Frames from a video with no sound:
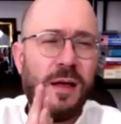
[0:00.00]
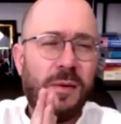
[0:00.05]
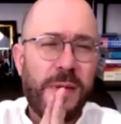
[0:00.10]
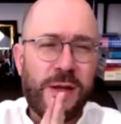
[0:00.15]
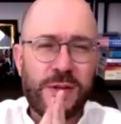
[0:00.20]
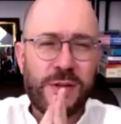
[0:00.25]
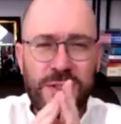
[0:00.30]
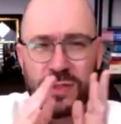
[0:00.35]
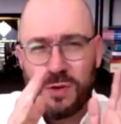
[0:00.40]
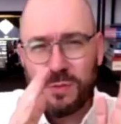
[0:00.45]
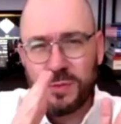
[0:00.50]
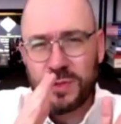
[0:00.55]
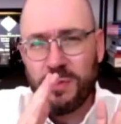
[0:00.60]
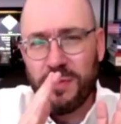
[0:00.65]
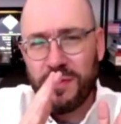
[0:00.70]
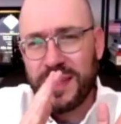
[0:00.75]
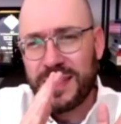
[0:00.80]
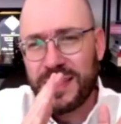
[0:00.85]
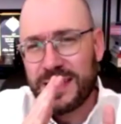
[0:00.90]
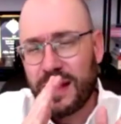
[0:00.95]
Because some, some
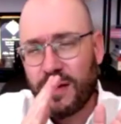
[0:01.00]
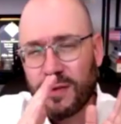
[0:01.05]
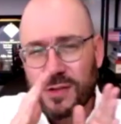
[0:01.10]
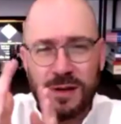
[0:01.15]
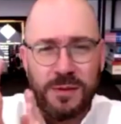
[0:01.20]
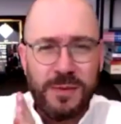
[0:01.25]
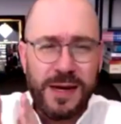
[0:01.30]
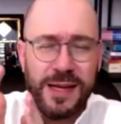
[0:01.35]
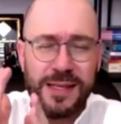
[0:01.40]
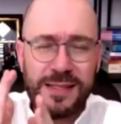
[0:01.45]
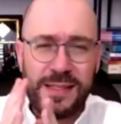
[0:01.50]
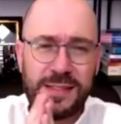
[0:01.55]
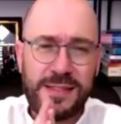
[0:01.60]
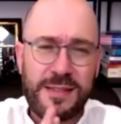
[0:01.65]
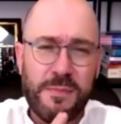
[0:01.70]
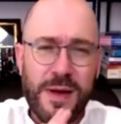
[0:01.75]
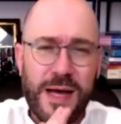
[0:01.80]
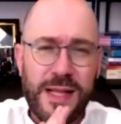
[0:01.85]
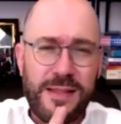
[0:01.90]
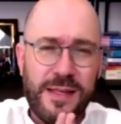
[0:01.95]
of these errors are very
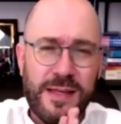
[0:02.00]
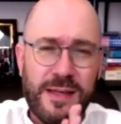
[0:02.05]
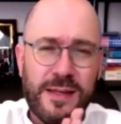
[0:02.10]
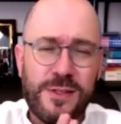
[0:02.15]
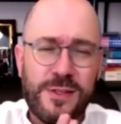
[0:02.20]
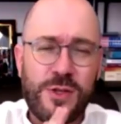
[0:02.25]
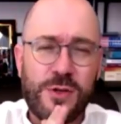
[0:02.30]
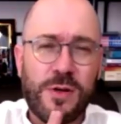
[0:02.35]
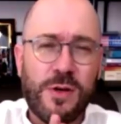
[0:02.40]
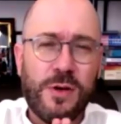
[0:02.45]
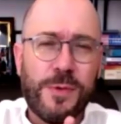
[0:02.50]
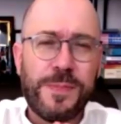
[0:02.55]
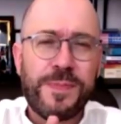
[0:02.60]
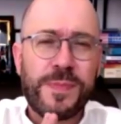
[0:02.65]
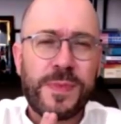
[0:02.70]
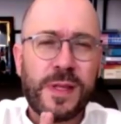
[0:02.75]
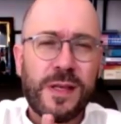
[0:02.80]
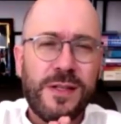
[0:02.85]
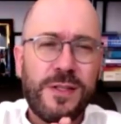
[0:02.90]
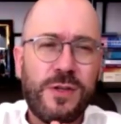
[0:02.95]
systematic, as you know.
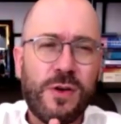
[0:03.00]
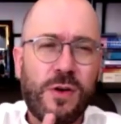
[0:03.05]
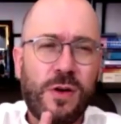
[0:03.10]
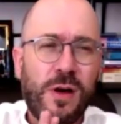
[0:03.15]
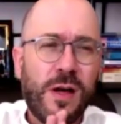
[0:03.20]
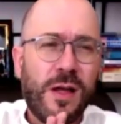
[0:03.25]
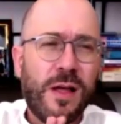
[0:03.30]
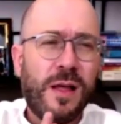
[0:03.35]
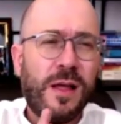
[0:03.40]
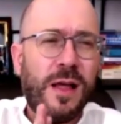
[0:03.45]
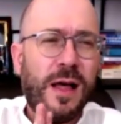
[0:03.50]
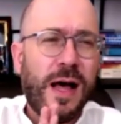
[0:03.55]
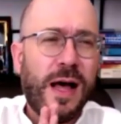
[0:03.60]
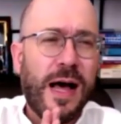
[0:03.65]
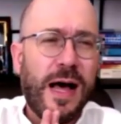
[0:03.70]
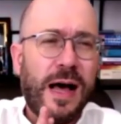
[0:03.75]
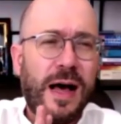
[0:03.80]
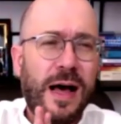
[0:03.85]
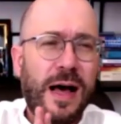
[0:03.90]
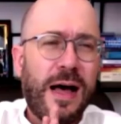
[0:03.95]
So
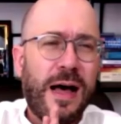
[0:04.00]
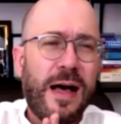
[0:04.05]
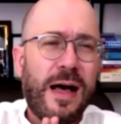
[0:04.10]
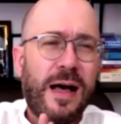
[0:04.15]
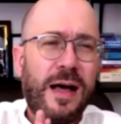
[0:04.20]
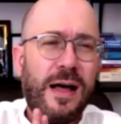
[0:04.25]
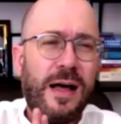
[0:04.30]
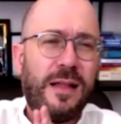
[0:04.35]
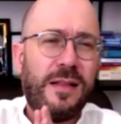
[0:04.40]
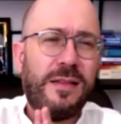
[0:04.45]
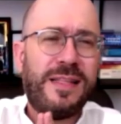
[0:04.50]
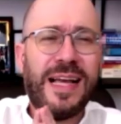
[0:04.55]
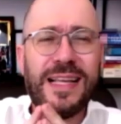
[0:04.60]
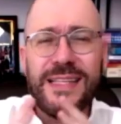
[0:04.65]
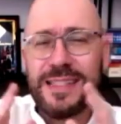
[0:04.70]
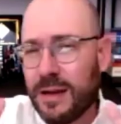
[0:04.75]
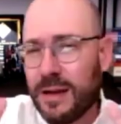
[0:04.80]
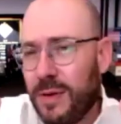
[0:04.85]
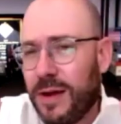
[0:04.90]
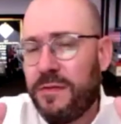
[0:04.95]
uh,
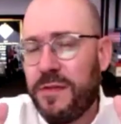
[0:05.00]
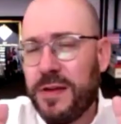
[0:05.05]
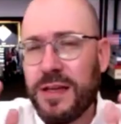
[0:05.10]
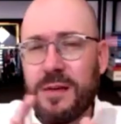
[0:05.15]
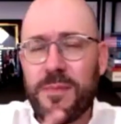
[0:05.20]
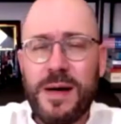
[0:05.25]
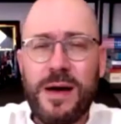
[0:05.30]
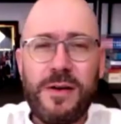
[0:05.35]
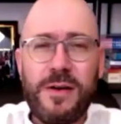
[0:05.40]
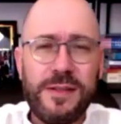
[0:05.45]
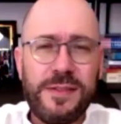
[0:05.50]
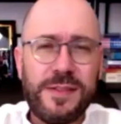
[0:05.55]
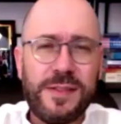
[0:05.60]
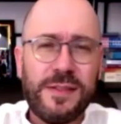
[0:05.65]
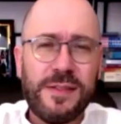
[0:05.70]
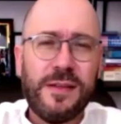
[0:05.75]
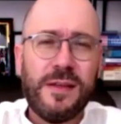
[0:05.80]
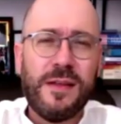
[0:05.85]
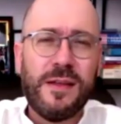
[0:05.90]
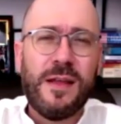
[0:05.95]
that's how I think about it.
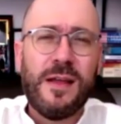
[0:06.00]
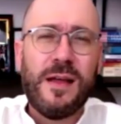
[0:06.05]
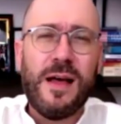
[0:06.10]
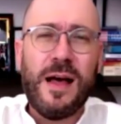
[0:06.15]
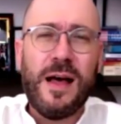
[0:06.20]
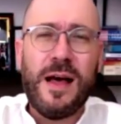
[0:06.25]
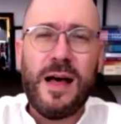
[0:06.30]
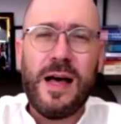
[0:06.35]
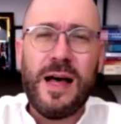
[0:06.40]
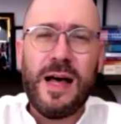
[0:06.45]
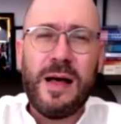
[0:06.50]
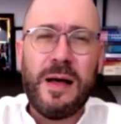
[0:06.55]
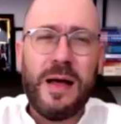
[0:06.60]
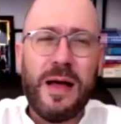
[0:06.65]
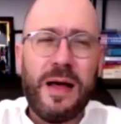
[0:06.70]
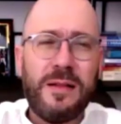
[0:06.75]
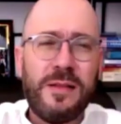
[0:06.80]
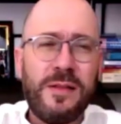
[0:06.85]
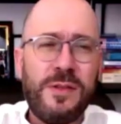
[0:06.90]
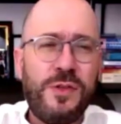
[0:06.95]

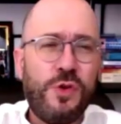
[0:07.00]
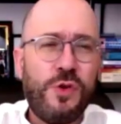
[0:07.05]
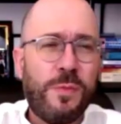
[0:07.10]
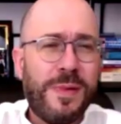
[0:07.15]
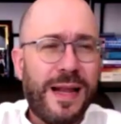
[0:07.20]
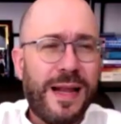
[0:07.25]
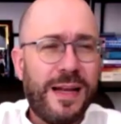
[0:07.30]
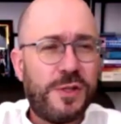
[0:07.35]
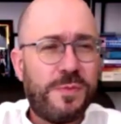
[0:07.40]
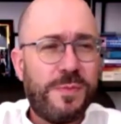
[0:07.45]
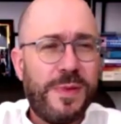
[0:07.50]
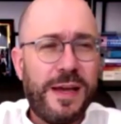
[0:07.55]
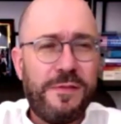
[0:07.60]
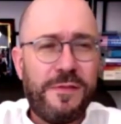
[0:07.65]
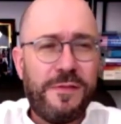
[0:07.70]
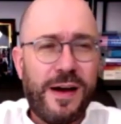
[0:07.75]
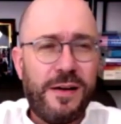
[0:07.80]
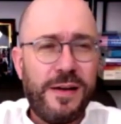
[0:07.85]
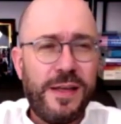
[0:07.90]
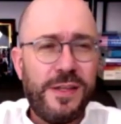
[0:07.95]
Uh, your mileage may
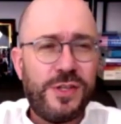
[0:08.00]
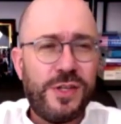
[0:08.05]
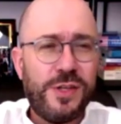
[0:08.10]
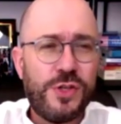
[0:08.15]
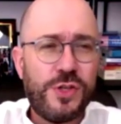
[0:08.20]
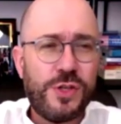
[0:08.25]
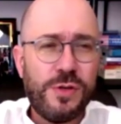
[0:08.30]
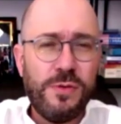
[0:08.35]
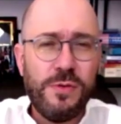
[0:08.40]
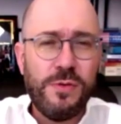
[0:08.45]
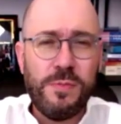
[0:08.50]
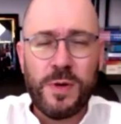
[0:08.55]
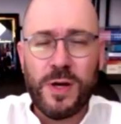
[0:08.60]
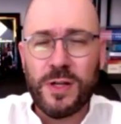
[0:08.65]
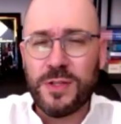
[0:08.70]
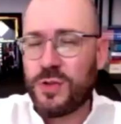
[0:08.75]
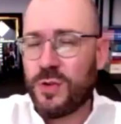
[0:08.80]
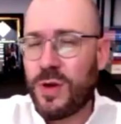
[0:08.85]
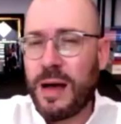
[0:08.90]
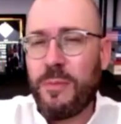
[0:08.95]
vary, Jishnu,
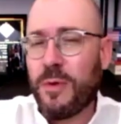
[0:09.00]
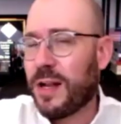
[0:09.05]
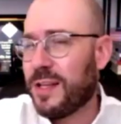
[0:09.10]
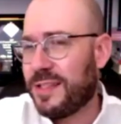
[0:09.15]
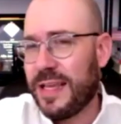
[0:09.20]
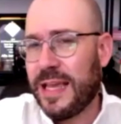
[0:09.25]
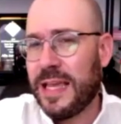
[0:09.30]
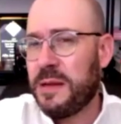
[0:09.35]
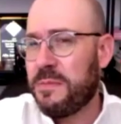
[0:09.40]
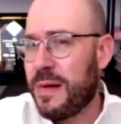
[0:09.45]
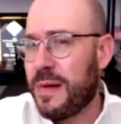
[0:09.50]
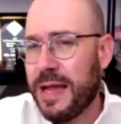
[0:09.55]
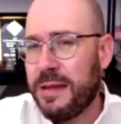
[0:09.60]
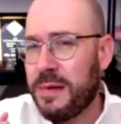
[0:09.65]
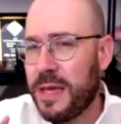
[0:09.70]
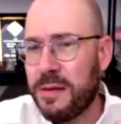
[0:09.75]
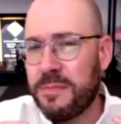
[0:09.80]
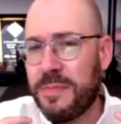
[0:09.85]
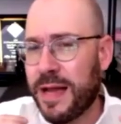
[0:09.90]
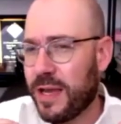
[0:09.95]
but so I'm gonna say in
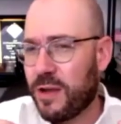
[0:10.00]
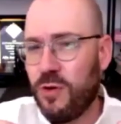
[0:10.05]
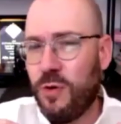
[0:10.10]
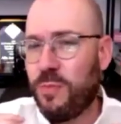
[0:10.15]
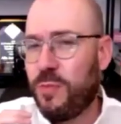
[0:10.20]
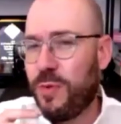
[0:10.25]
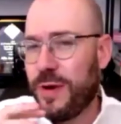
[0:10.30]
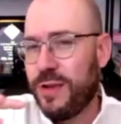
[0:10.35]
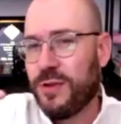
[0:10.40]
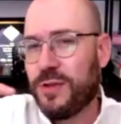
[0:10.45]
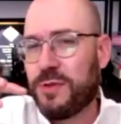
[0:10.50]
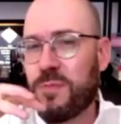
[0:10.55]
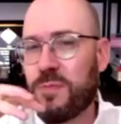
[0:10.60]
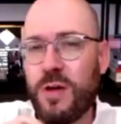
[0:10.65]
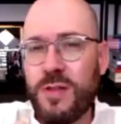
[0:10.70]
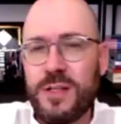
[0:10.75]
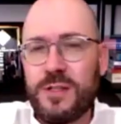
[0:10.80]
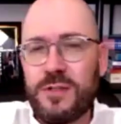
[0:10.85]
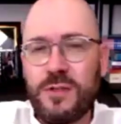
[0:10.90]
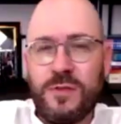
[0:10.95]
my in my group we use
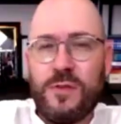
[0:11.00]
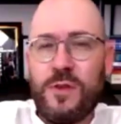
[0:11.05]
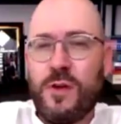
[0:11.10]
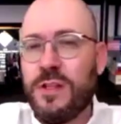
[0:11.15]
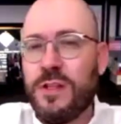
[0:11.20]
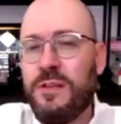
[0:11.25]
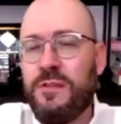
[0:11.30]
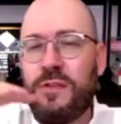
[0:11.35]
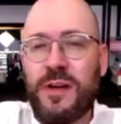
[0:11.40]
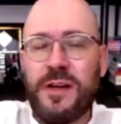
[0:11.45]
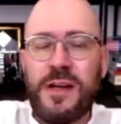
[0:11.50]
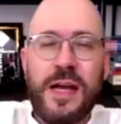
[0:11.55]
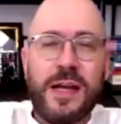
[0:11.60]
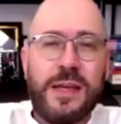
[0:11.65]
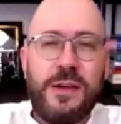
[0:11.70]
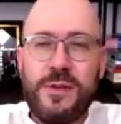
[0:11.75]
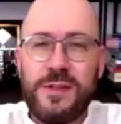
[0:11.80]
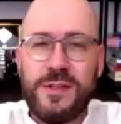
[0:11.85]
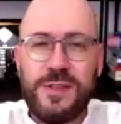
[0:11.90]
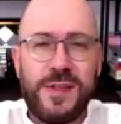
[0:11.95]
models of all different
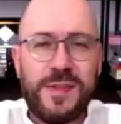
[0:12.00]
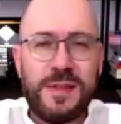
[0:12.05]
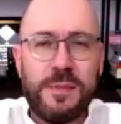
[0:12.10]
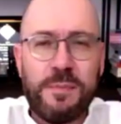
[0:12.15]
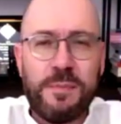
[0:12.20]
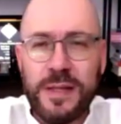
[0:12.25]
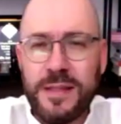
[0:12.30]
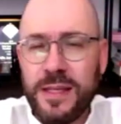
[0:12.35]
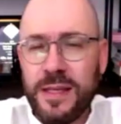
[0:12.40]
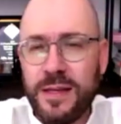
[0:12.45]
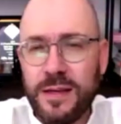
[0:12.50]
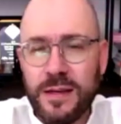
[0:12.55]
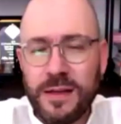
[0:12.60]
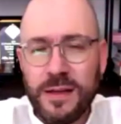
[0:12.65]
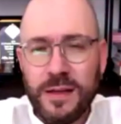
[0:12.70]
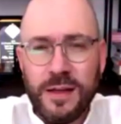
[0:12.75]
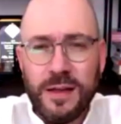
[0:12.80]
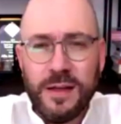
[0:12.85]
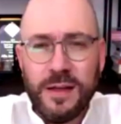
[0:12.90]
accuracies, depending.